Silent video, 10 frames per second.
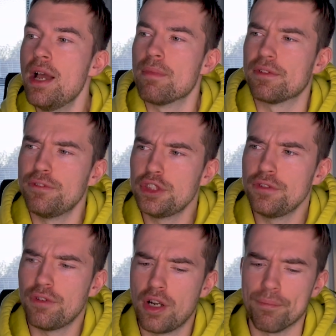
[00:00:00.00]
But first
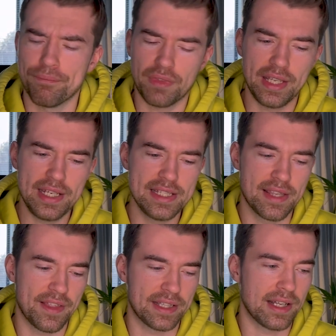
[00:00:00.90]
of all, it is
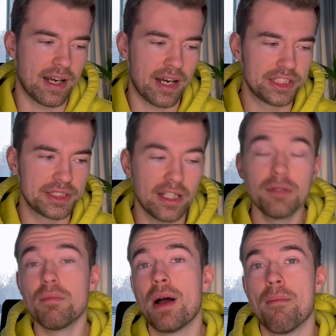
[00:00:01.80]
that I
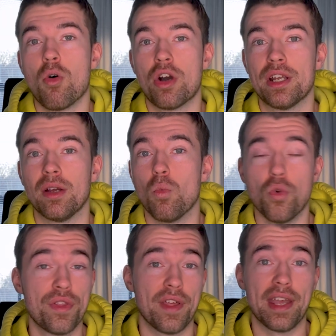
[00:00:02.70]
start my morning
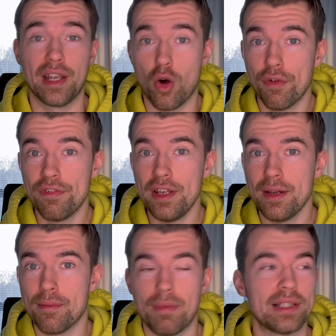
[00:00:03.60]
with a coffee,
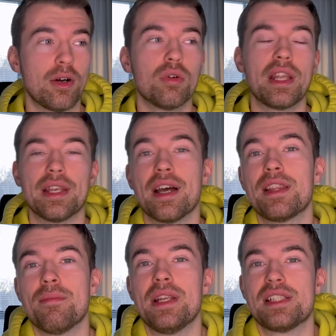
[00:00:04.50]
but only
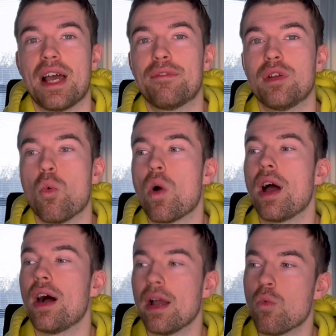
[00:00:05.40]
90 minutes after
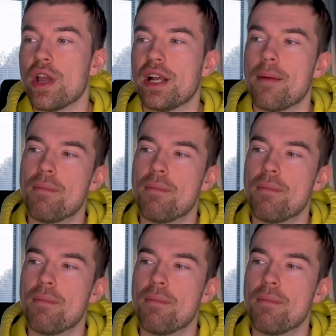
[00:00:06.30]
I wake up.